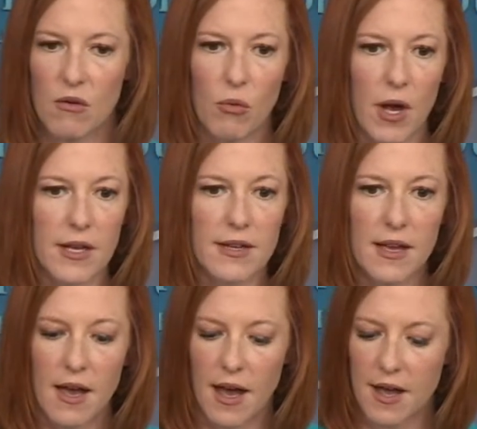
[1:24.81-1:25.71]
One,
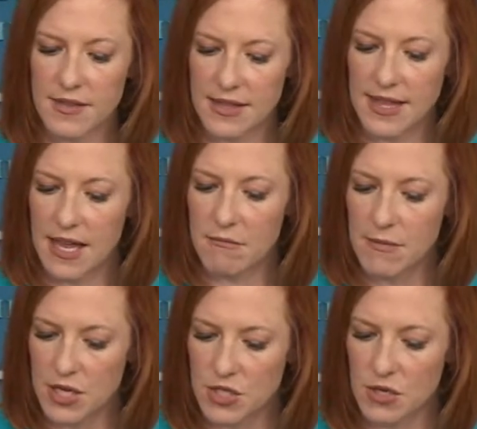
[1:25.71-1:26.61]
that they
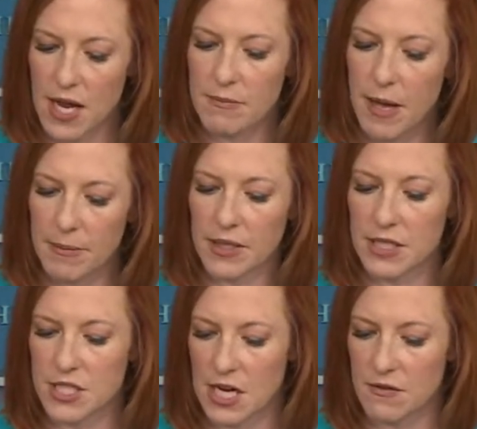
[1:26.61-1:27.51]
measure and
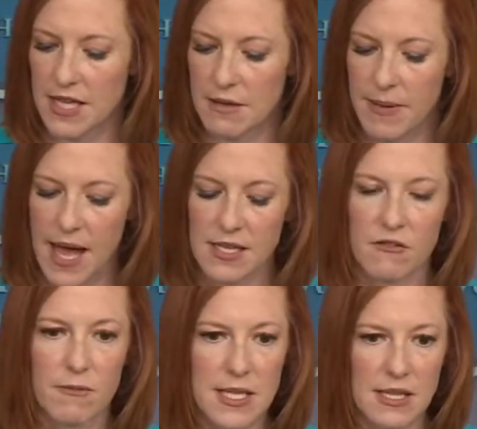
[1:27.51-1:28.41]
publicly share the impact
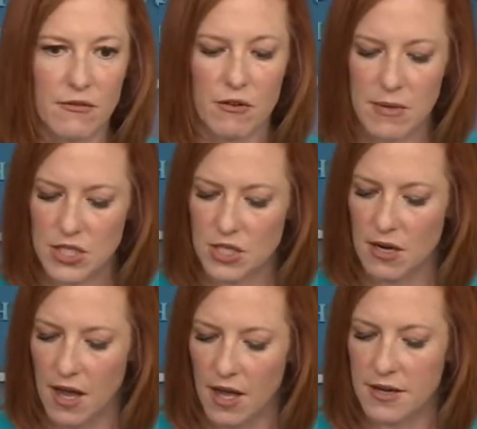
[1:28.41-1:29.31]
of
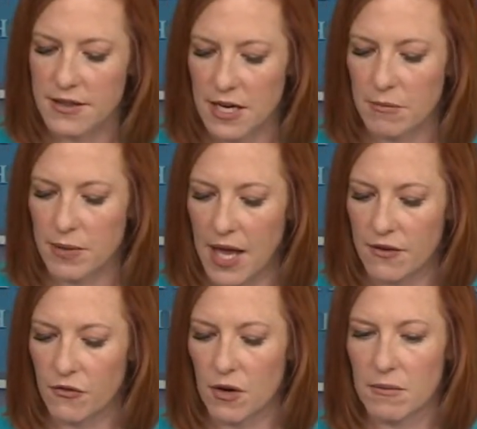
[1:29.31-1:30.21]
misinformation on their
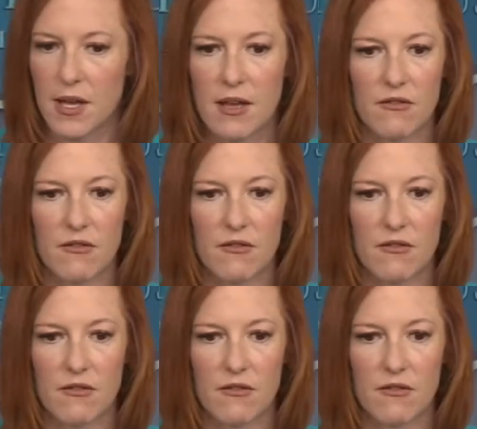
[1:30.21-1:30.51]
platform.